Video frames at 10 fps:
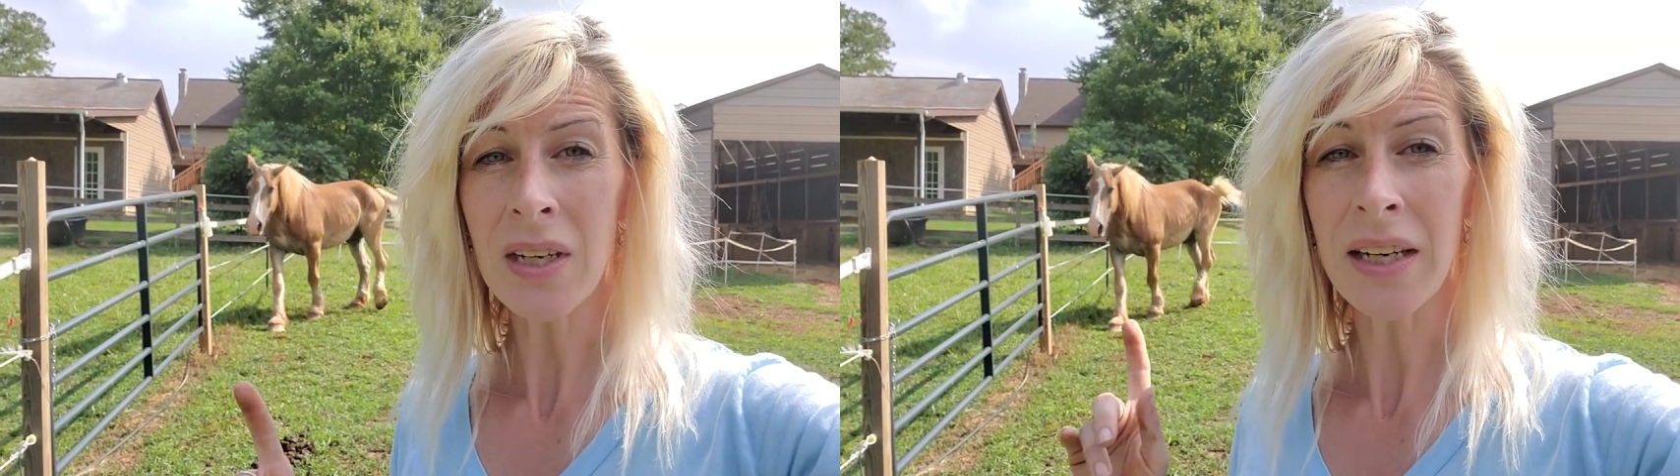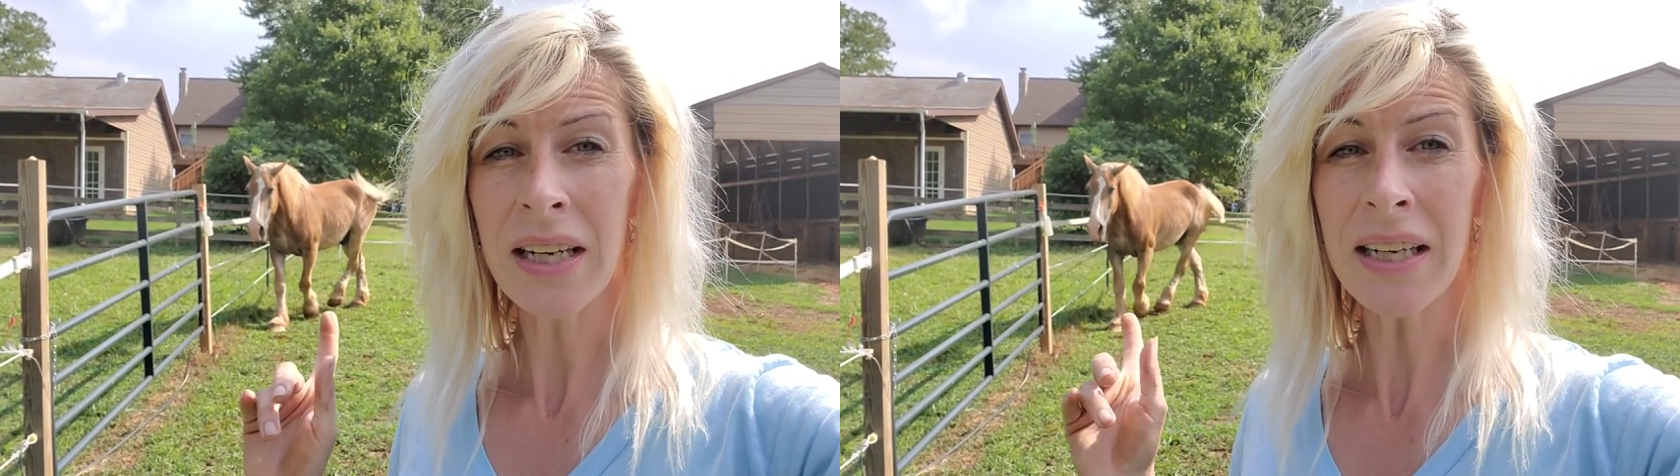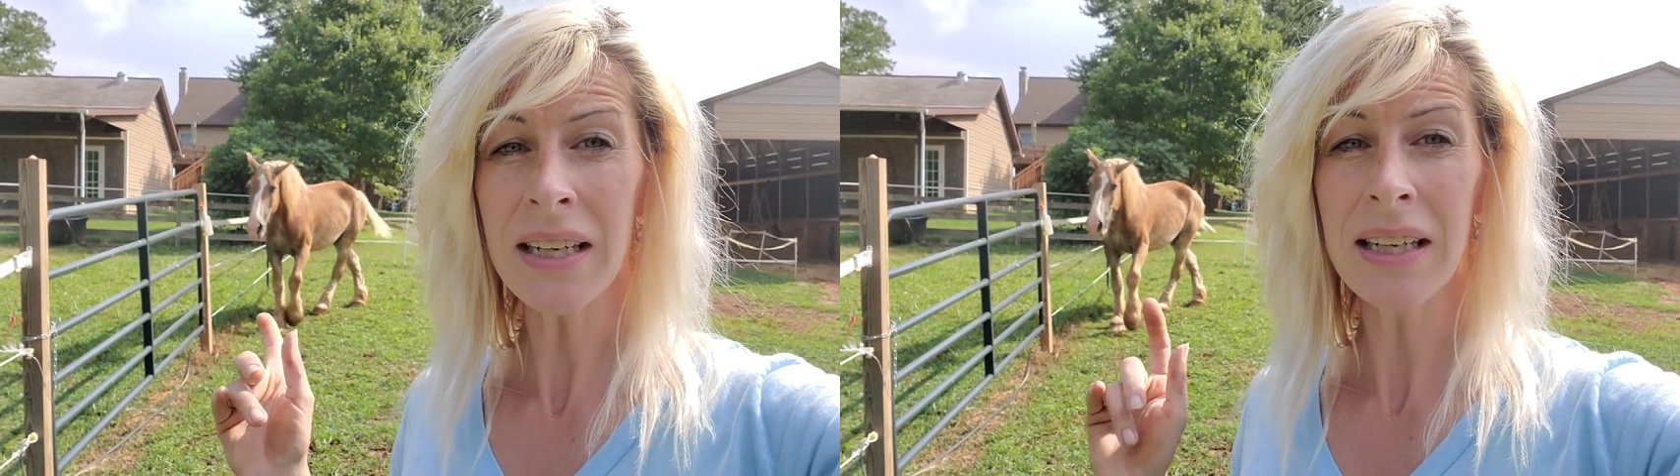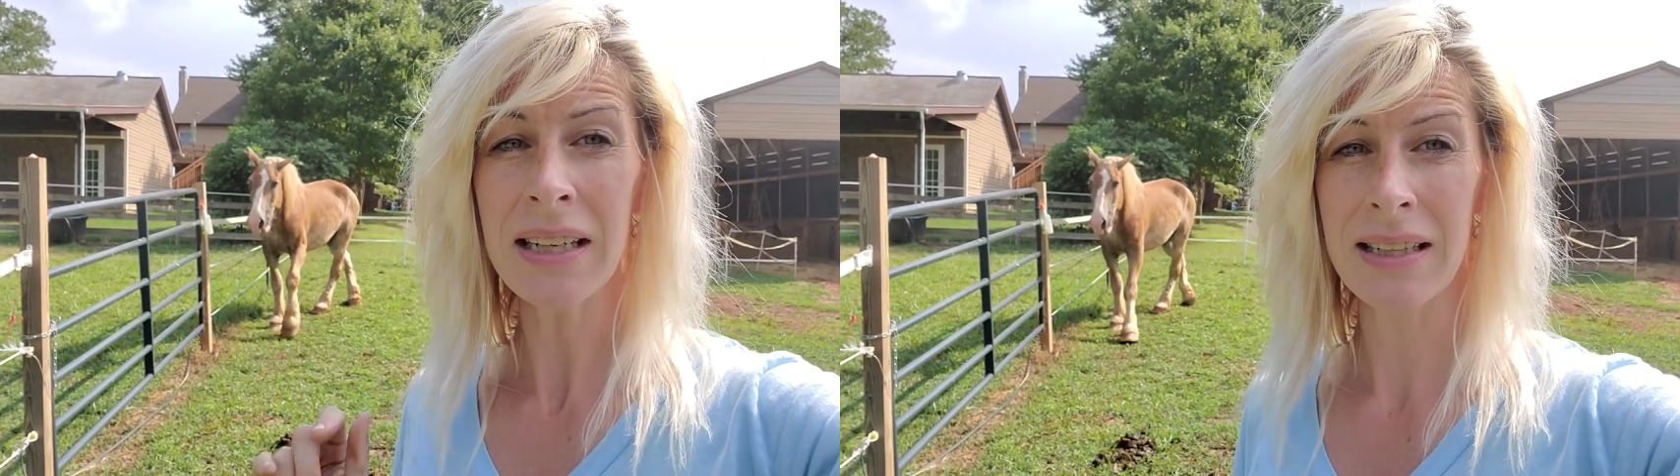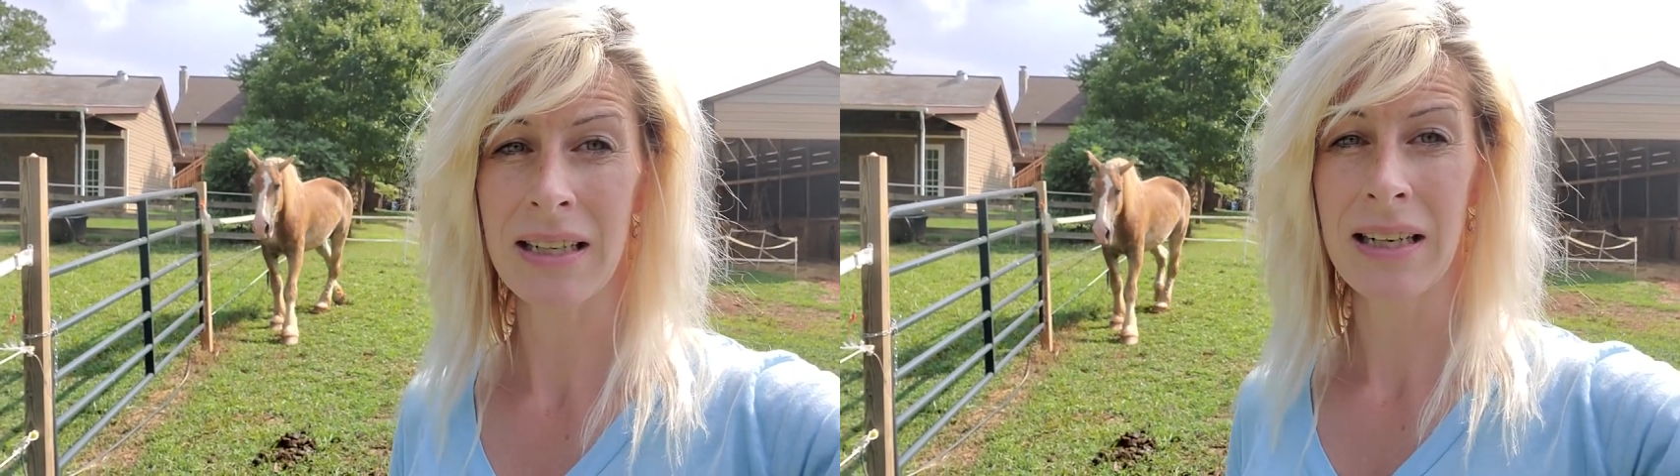he
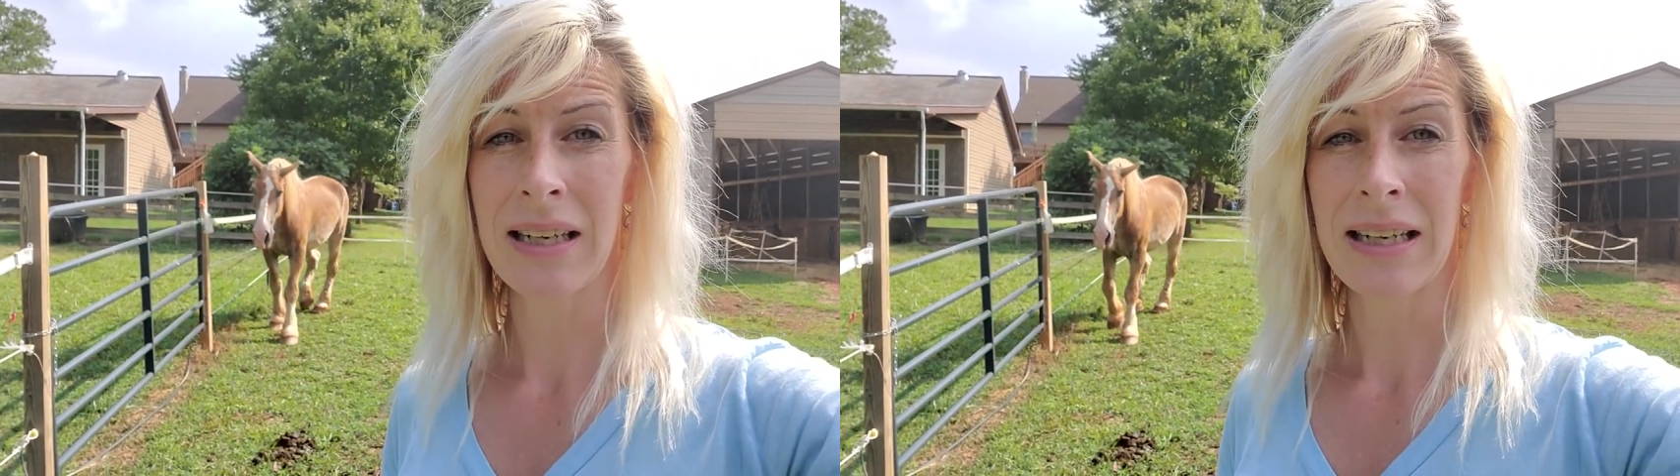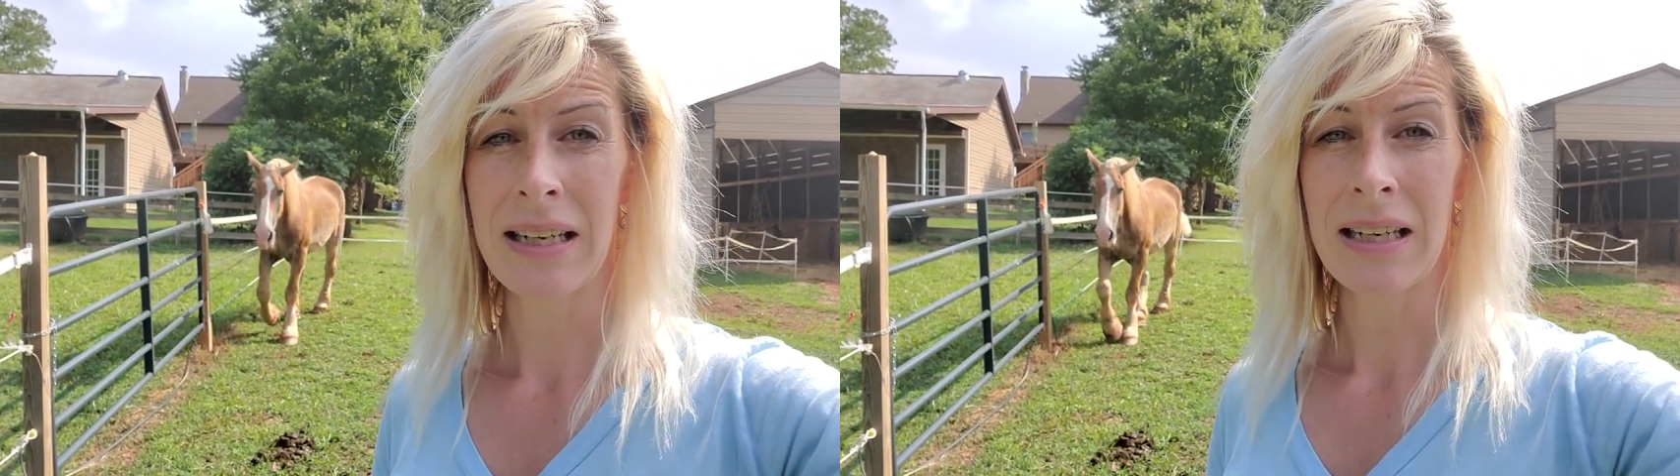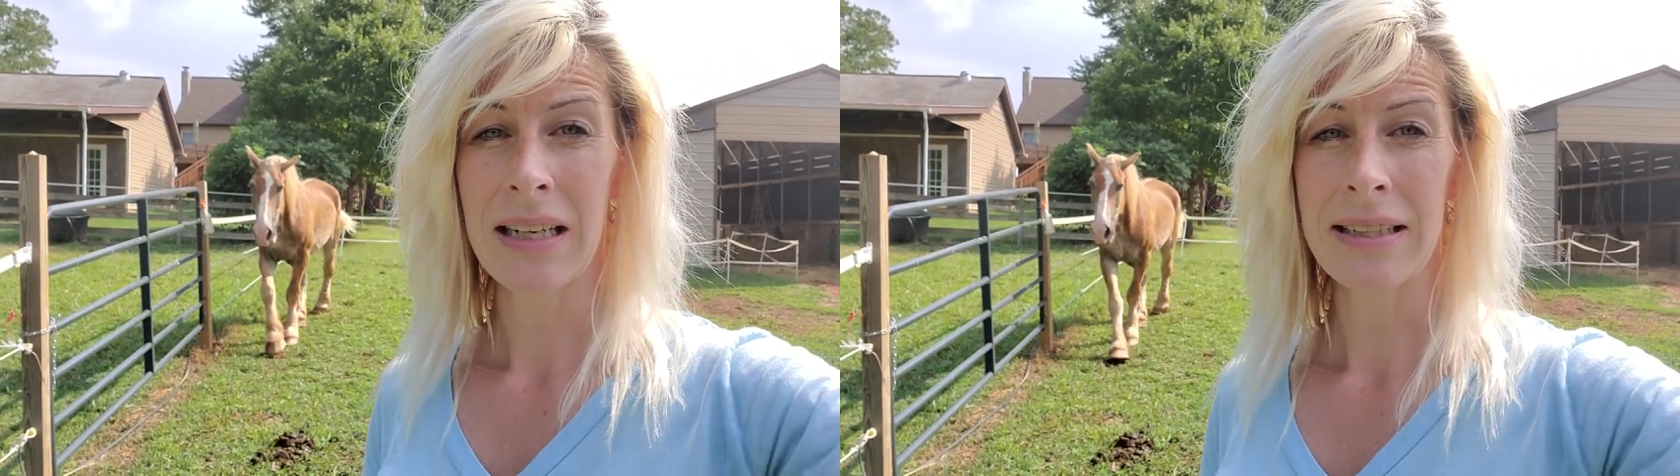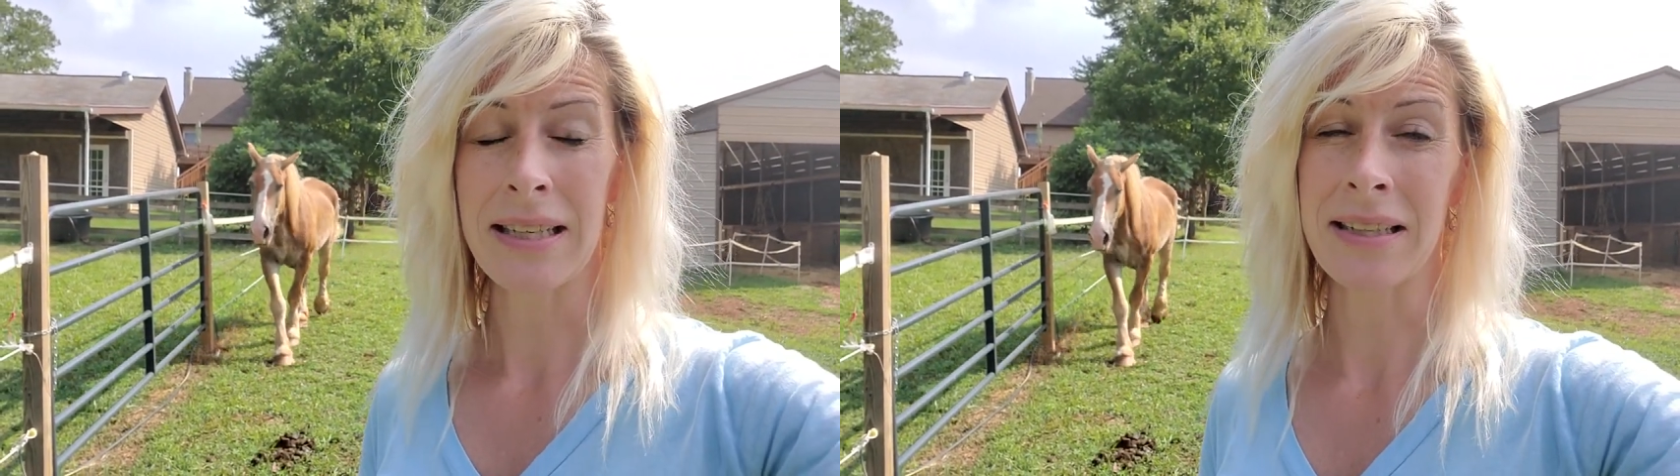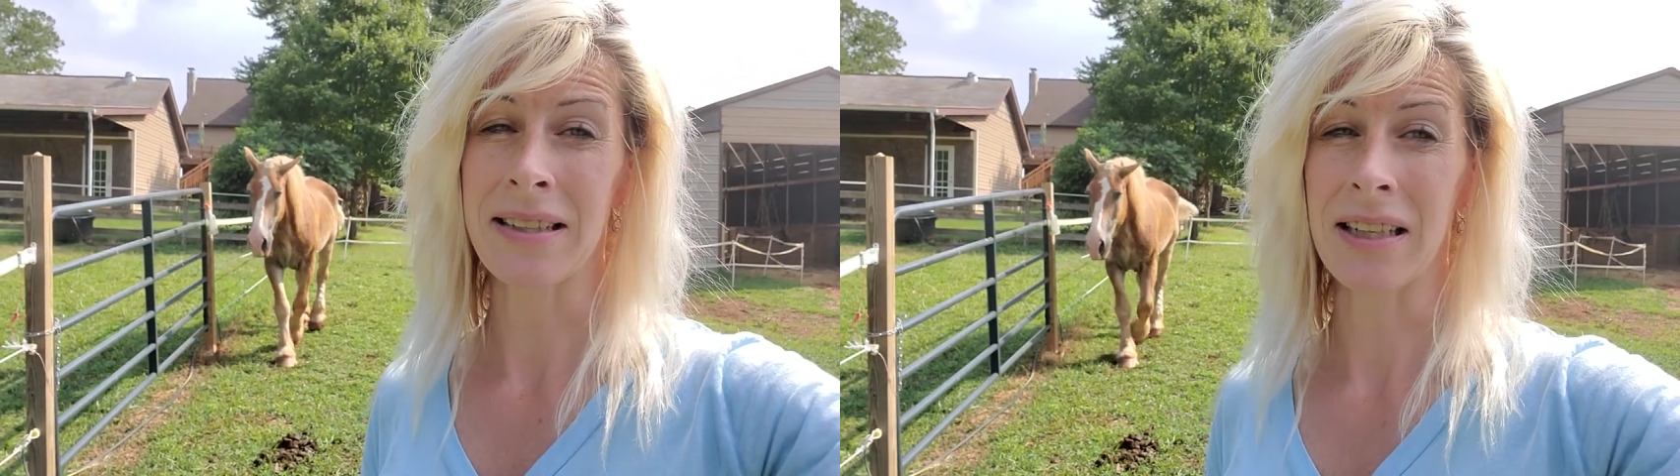
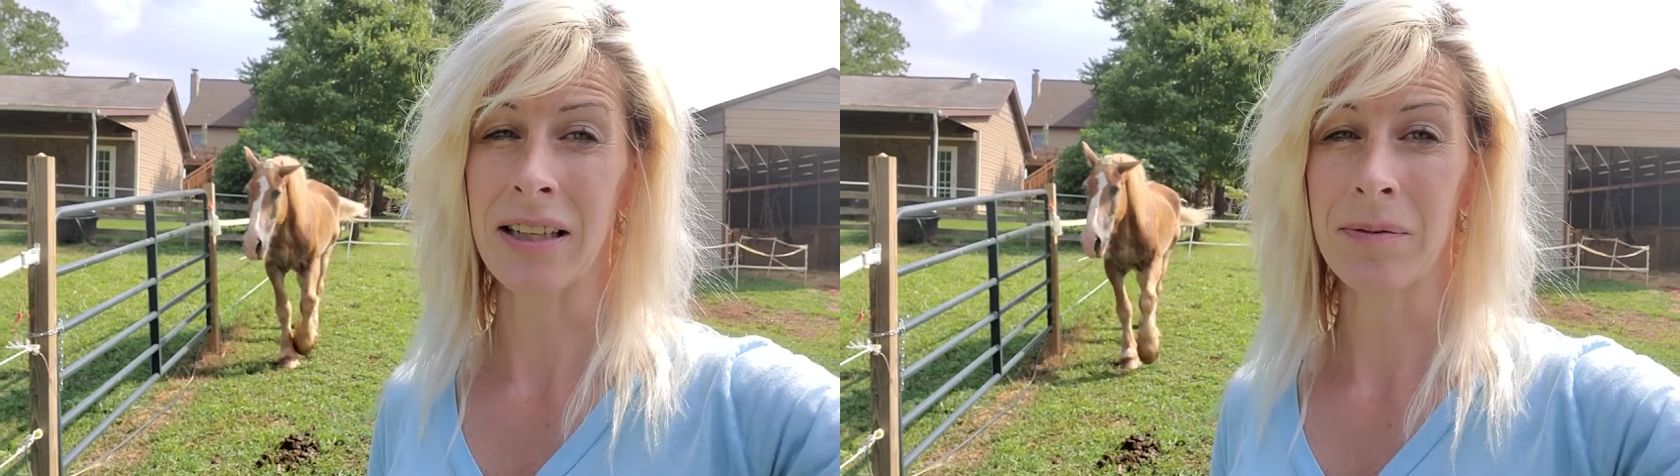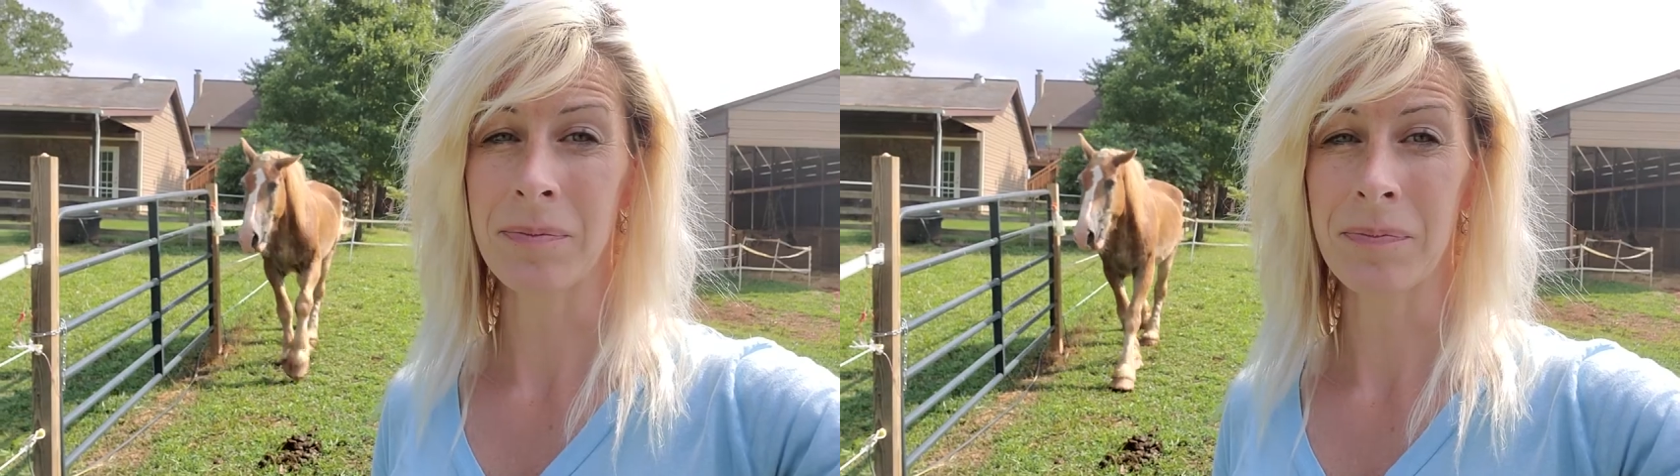tested it